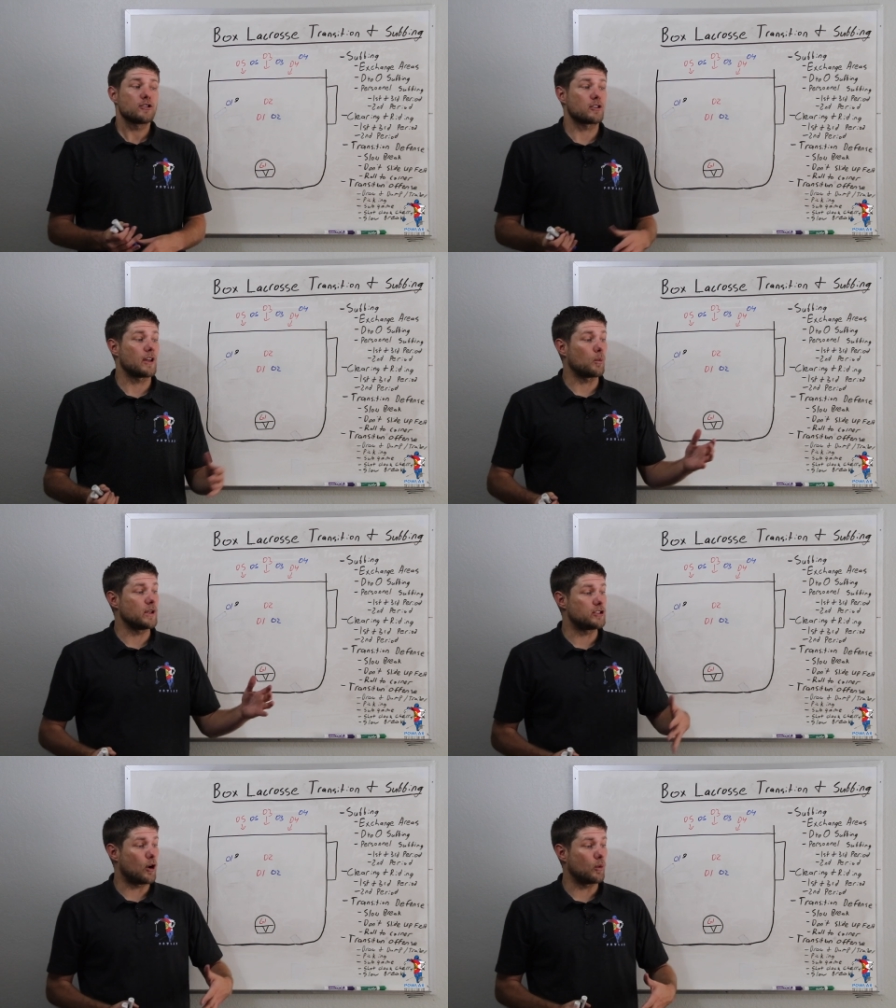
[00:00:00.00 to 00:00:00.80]
so that
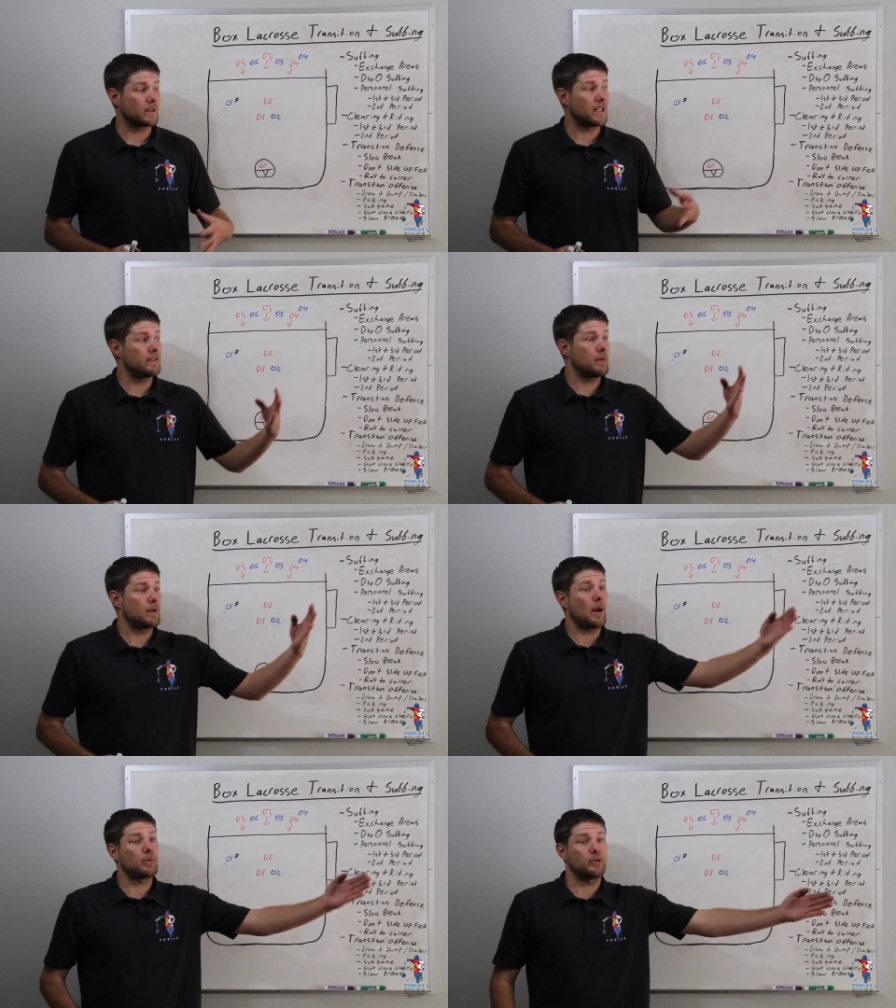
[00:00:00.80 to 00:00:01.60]
we don't give them
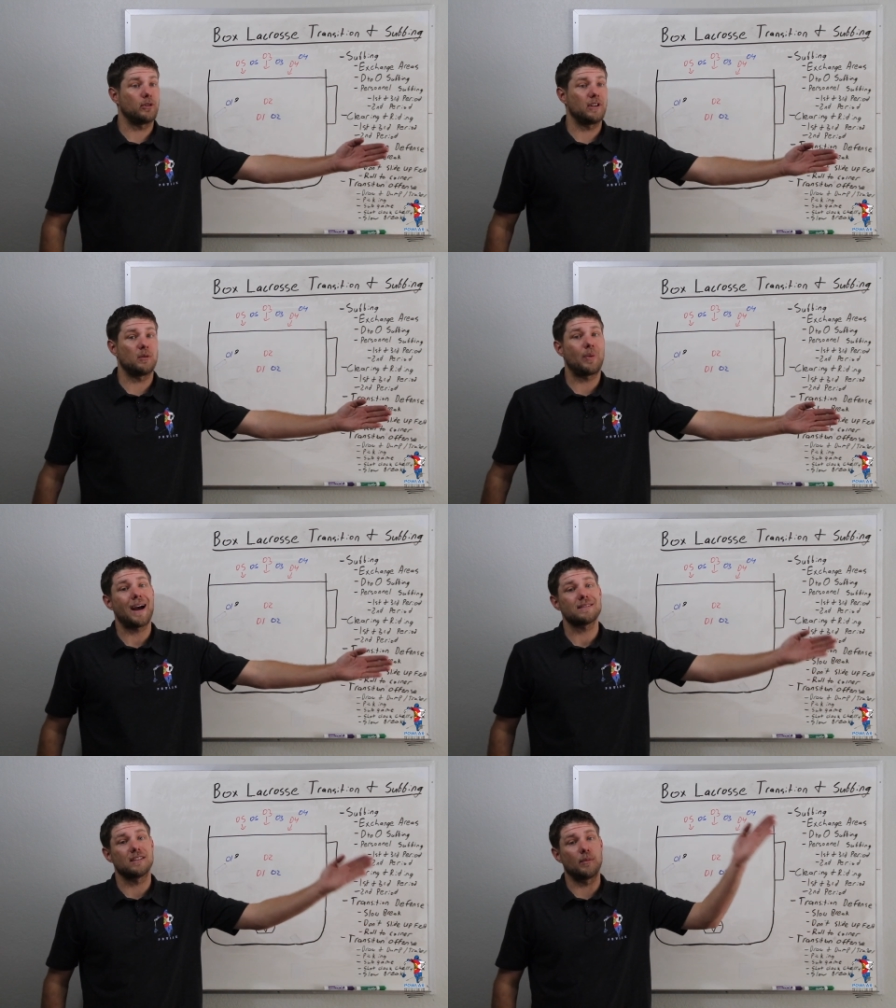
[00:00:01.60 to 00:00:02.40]
an opportunity to
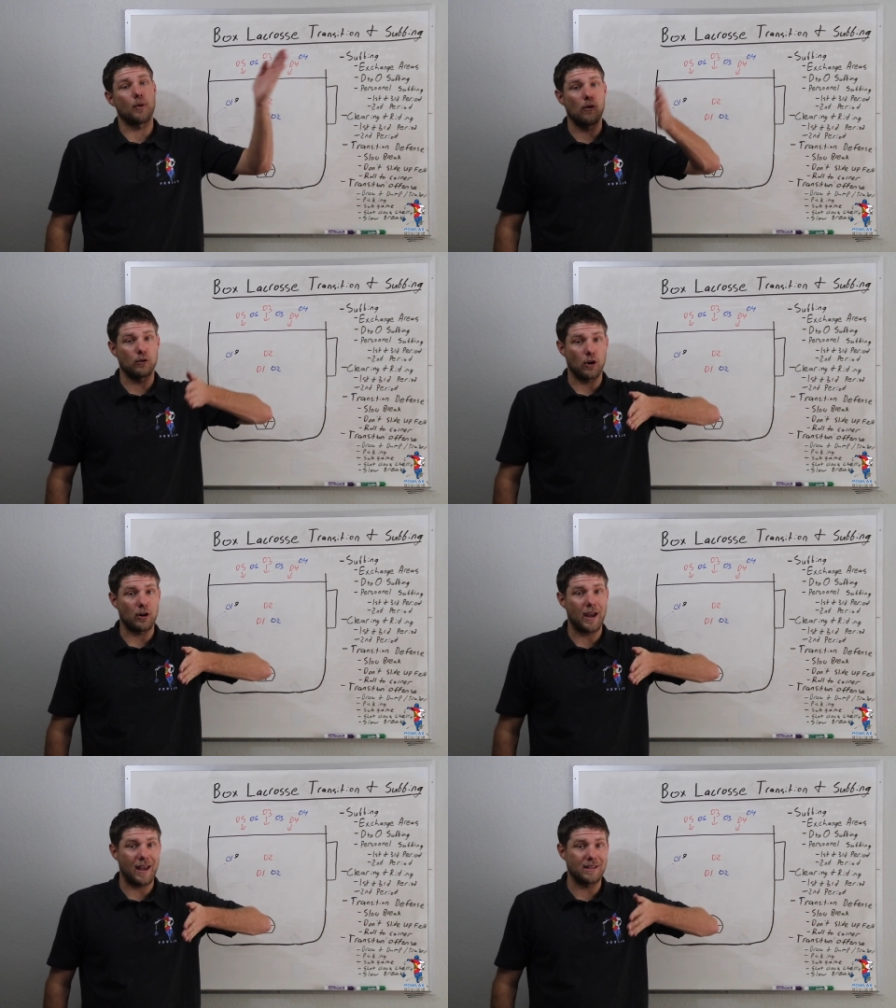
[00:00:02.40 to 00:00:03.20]
pass it up over
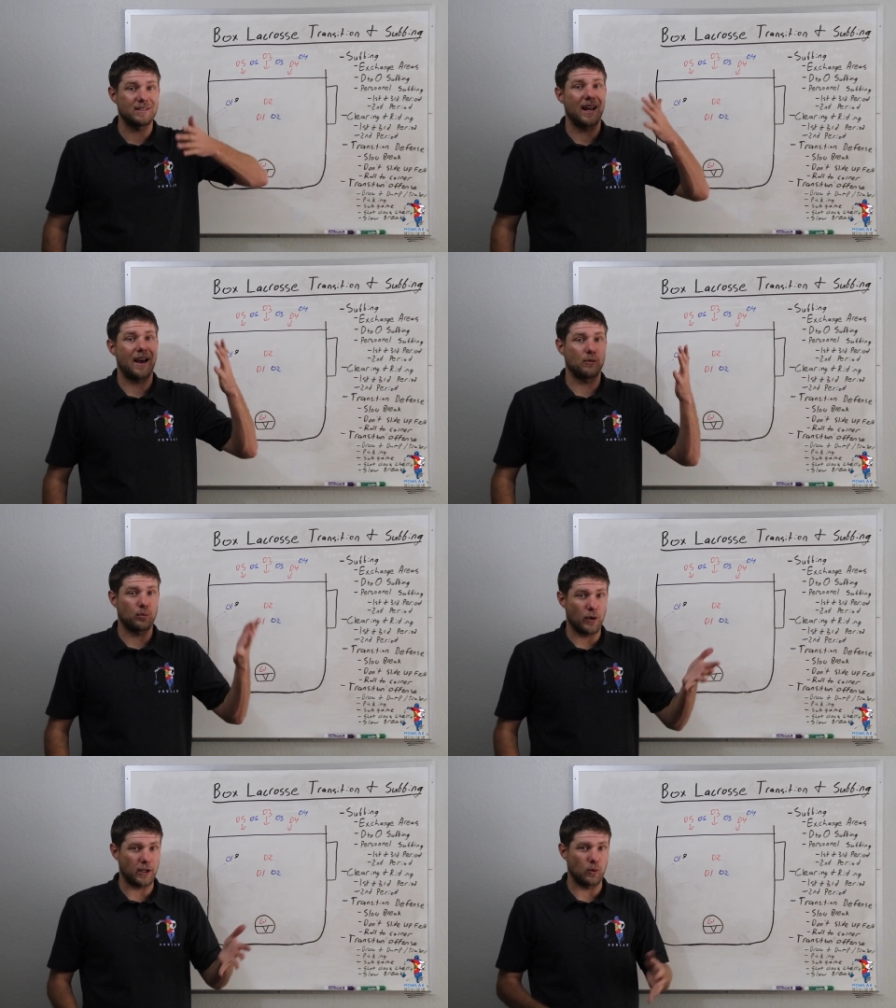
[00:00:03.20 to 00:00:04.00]
our heads and have a
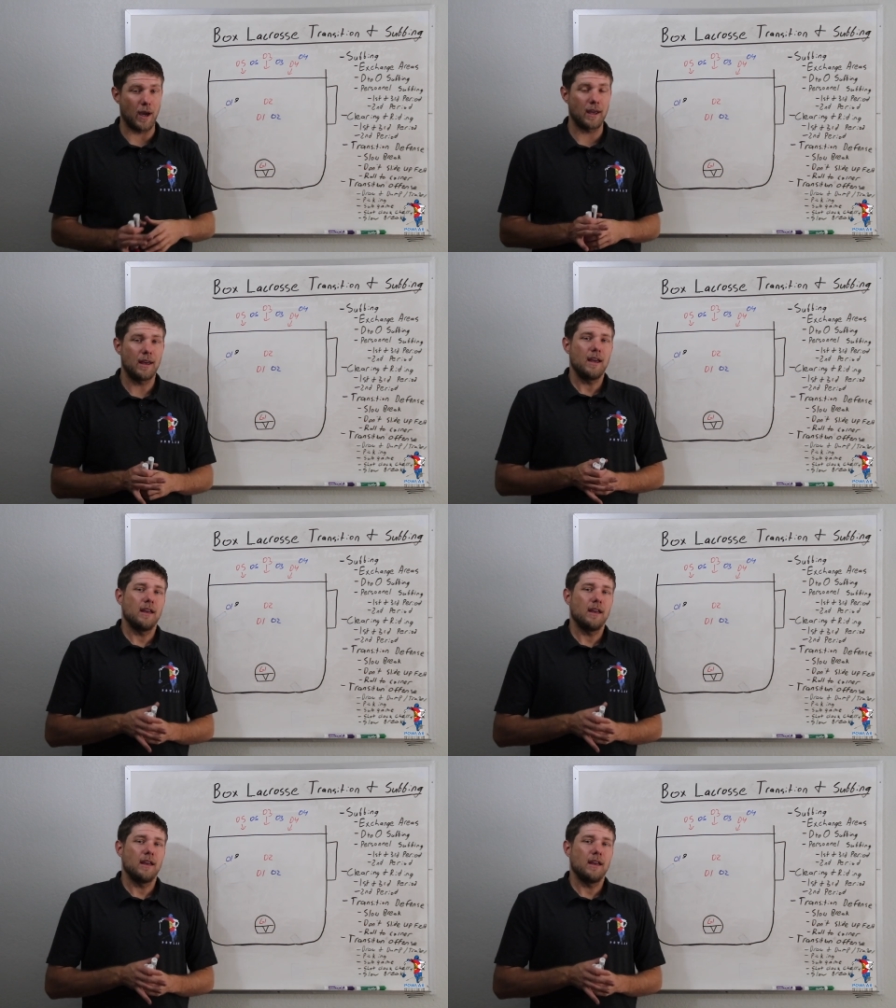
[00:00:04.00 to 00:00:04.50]
breakaway.